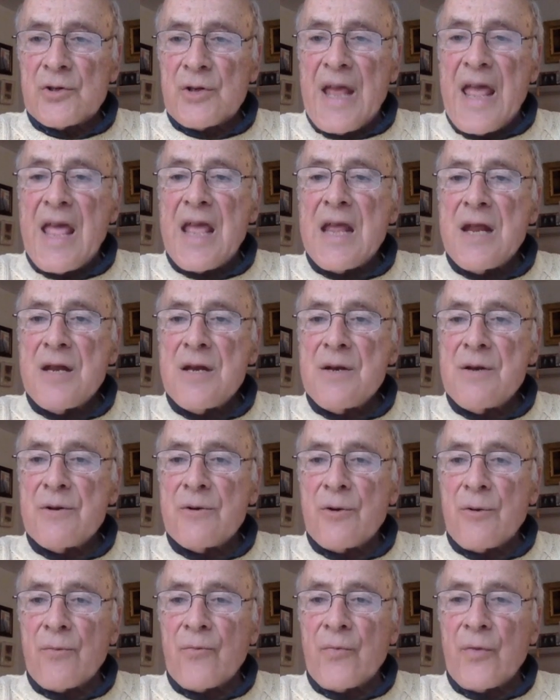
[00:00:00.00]
aid
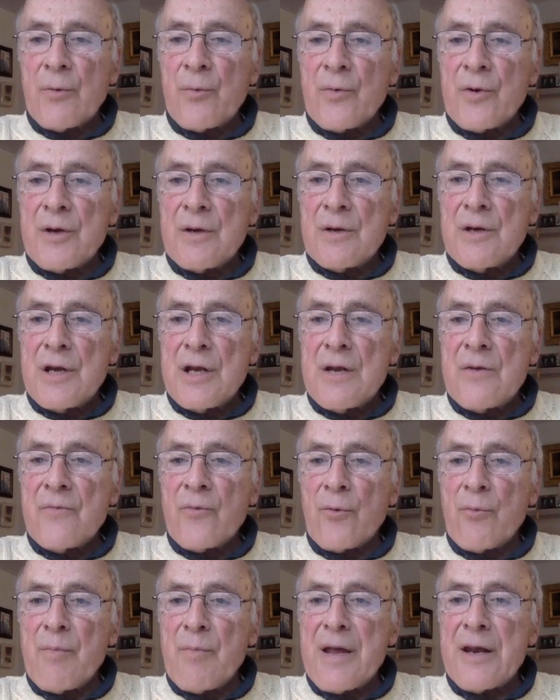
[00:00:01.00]
to, that we need
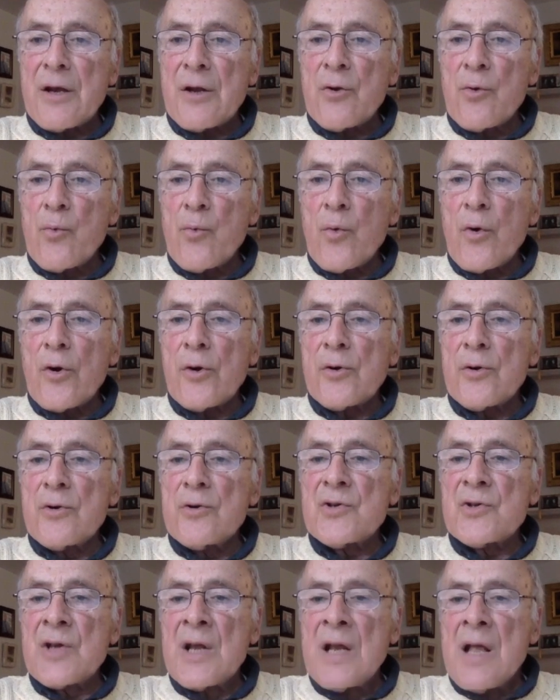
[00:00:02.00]
for medical
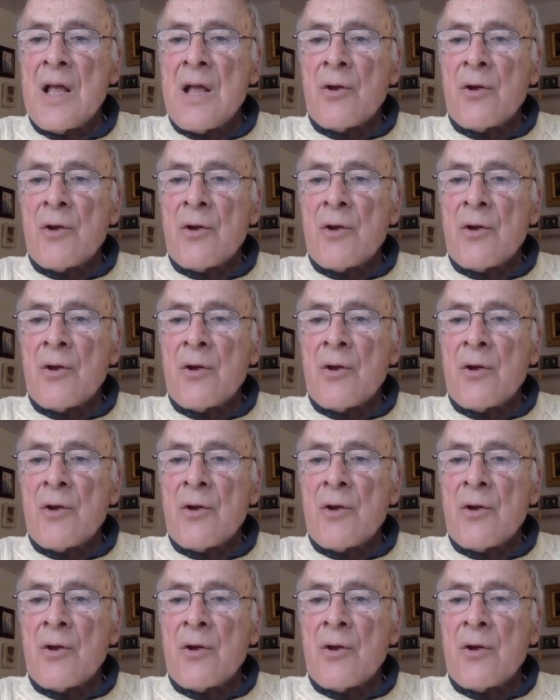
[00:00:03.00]
workers,